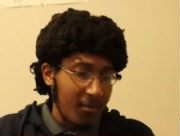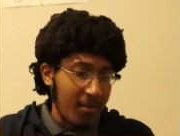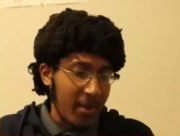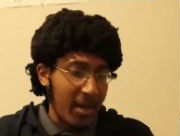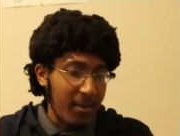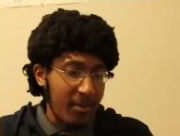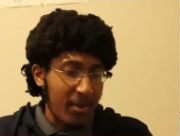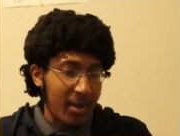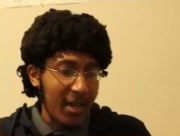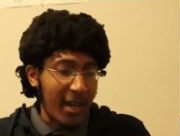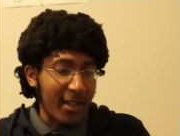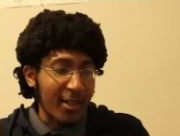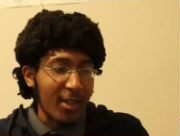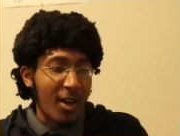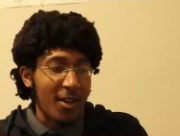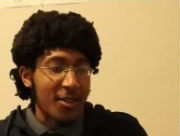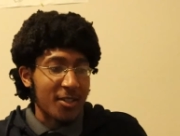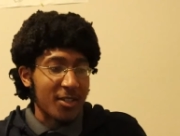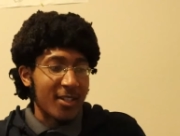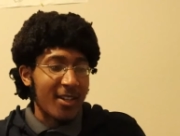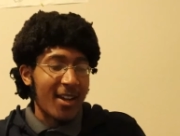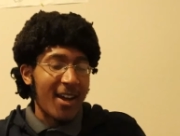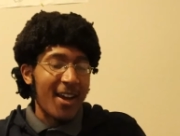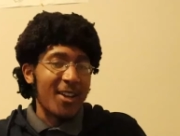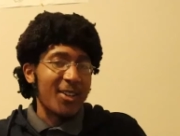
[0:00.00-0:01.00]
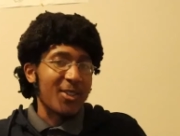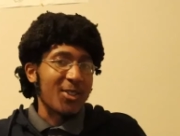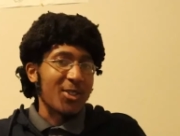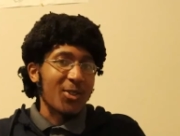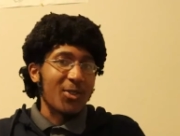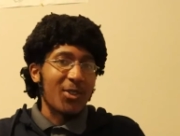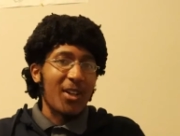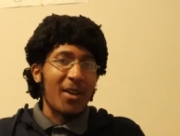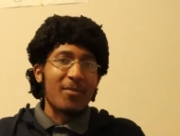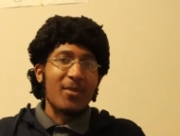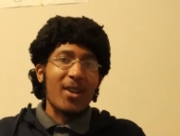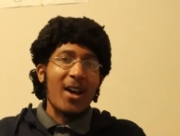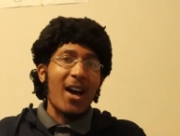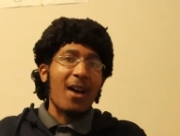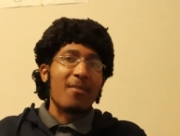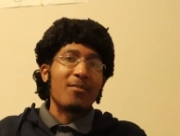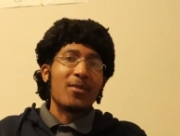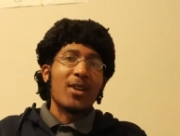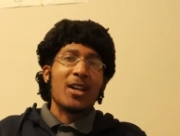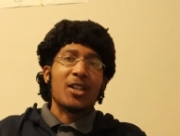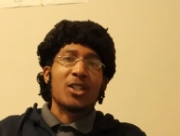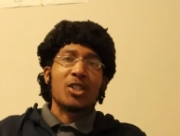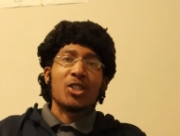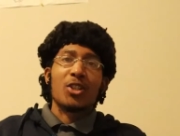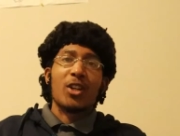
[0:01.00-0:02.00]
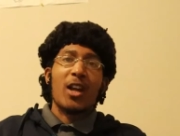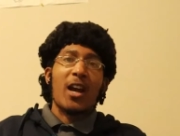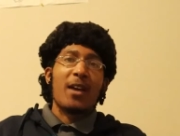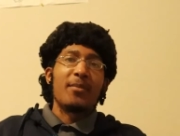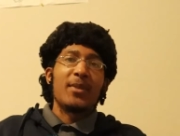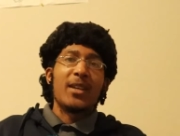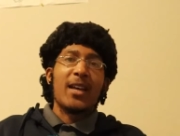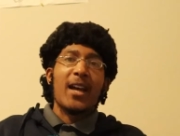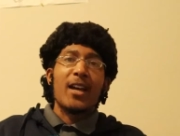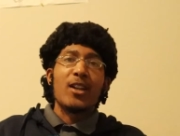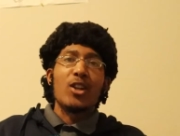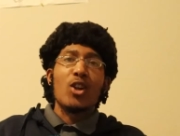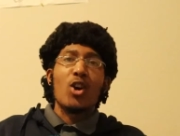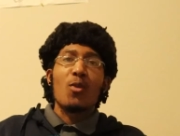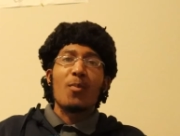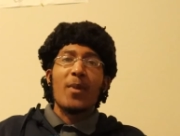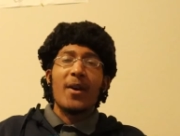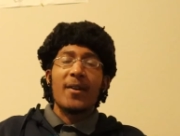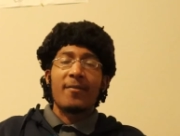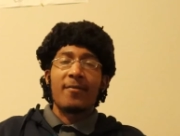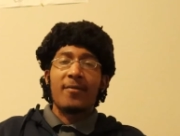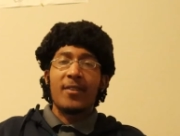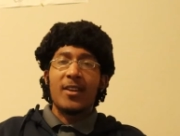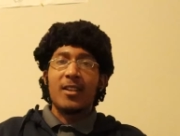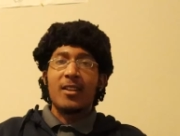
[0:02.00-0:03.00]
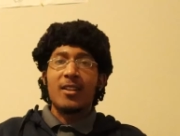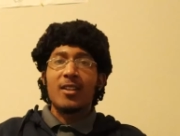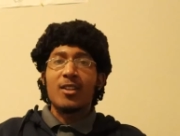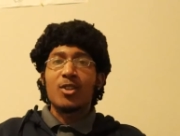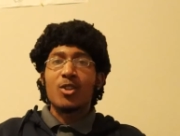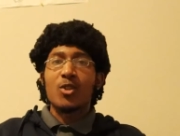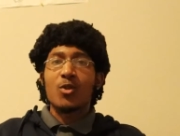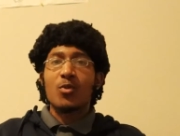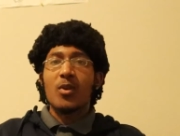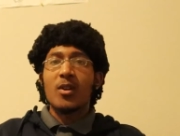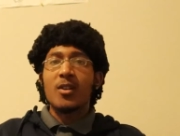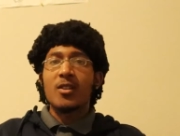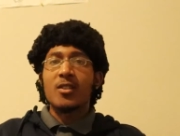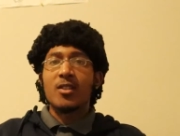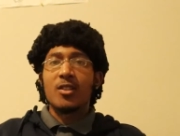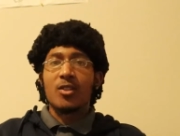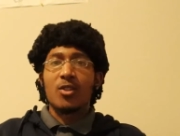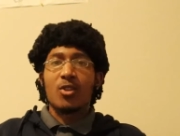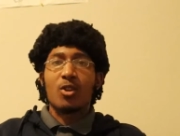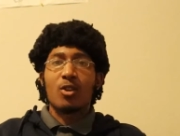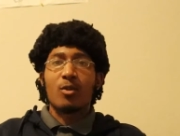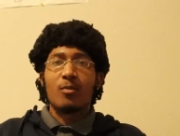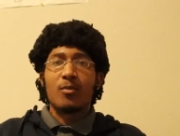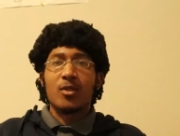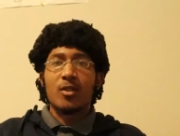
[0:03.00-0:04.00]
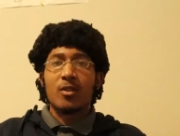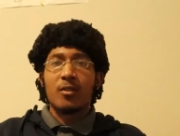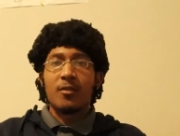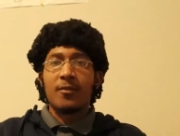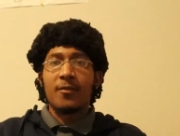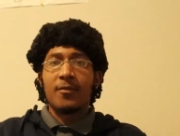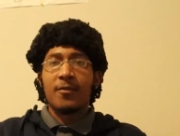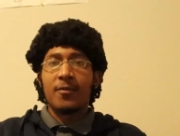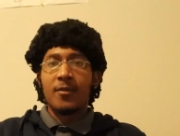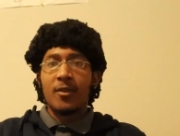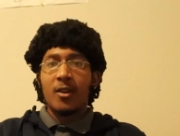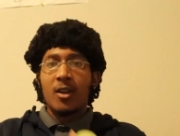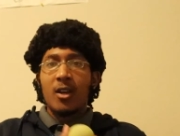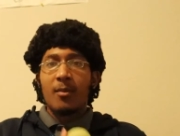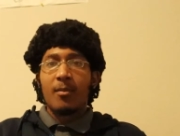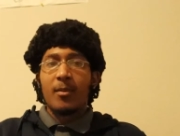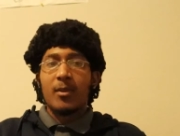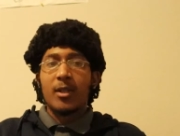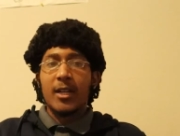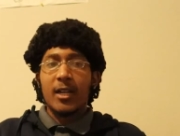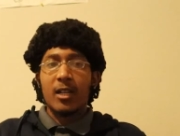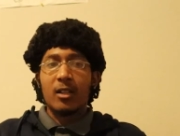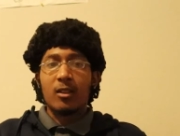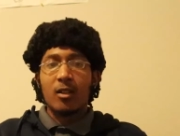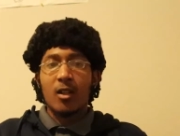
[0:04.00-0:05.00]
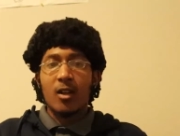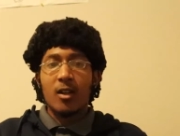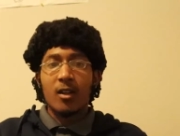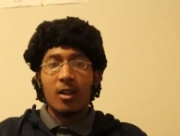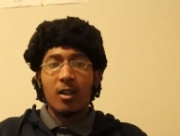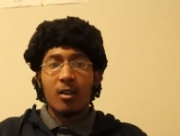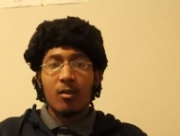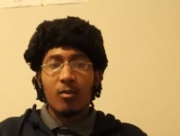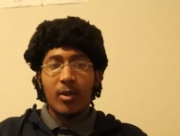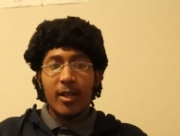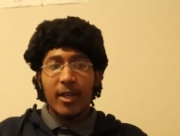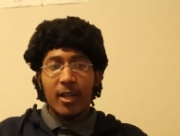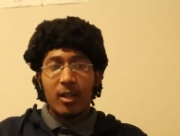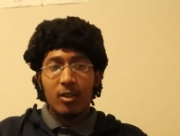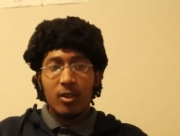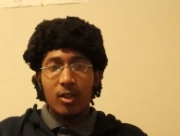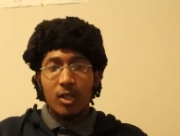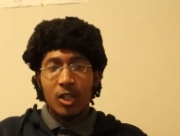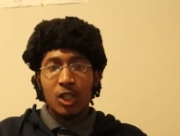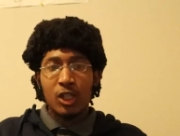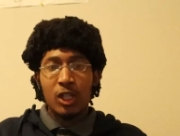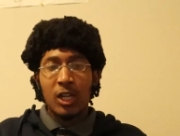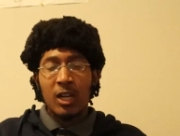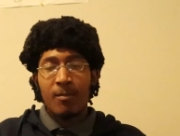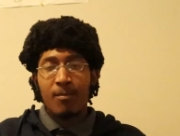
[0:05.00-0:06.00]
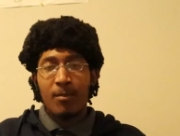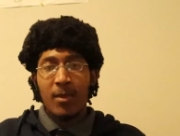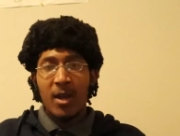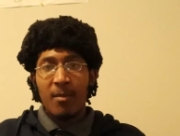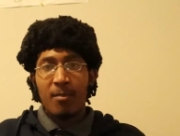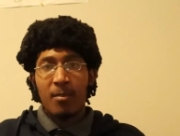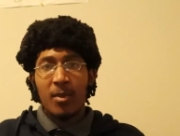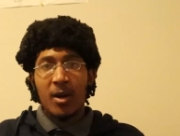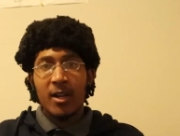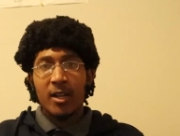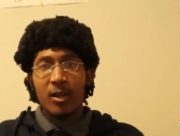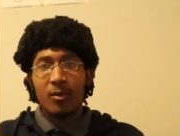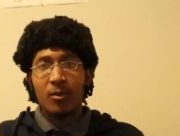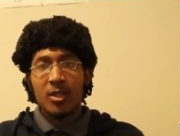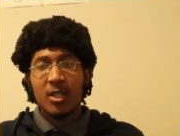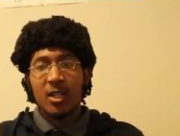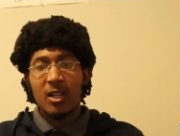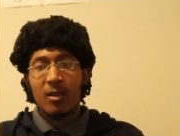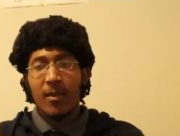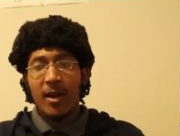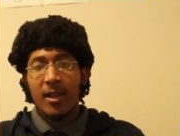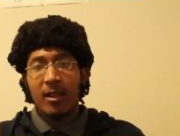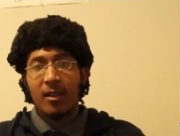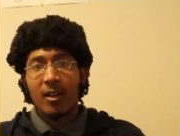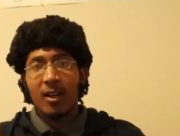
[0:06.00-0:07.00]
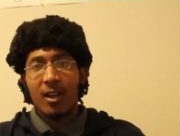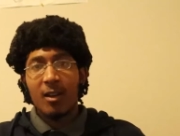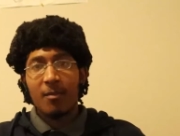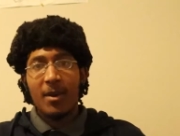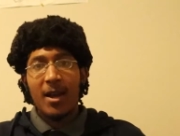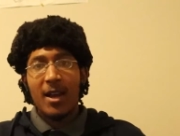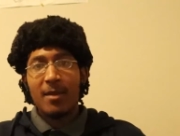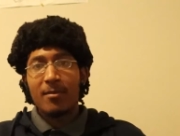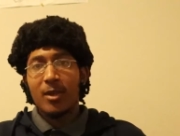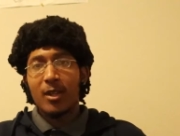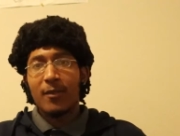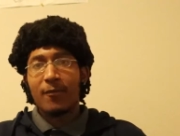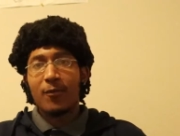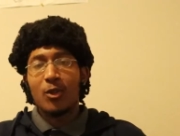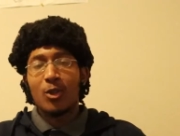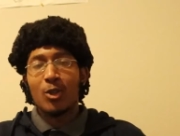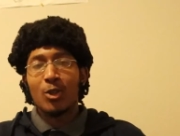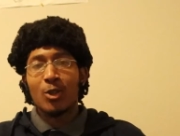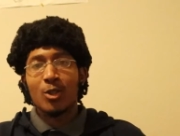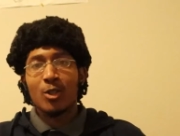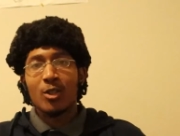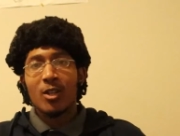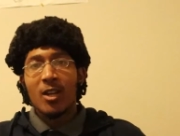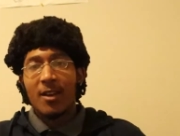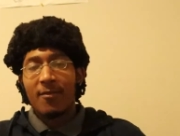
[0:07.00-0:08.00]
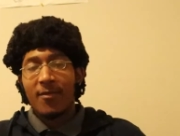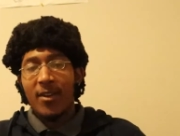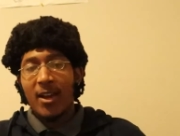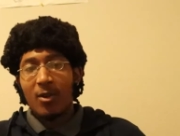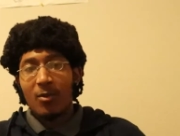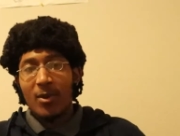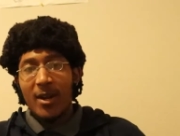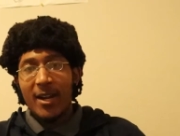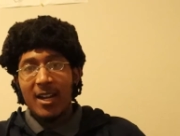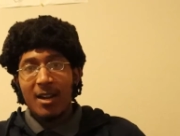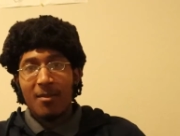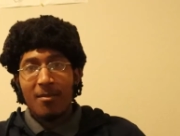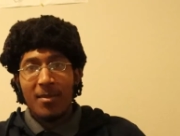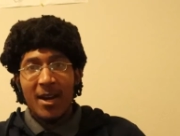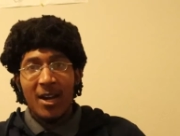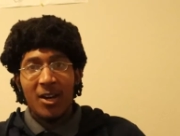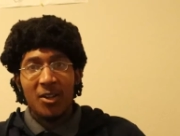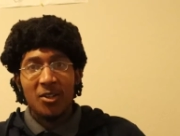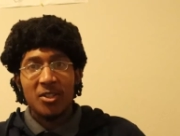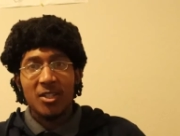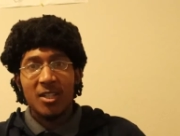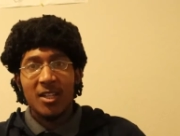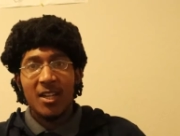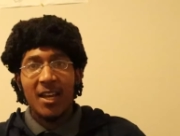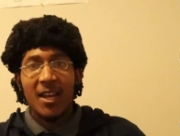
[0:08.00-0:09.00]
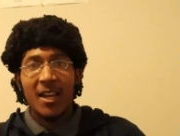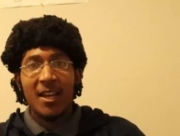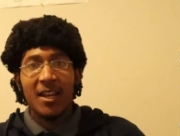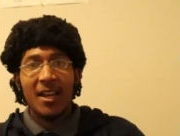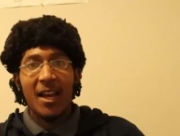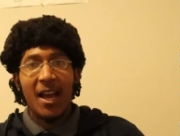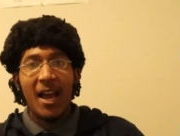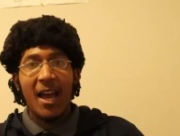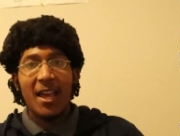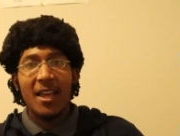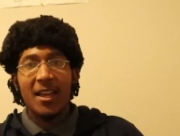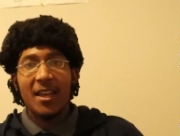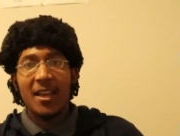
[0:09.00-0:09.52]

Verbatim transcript: maybe I lost in high school. I'm not I'm not sure. I mean, I know my fitness was in terms of like lung like the shape my body was in my lung capacity. I mean, if you just if I ran a mile today,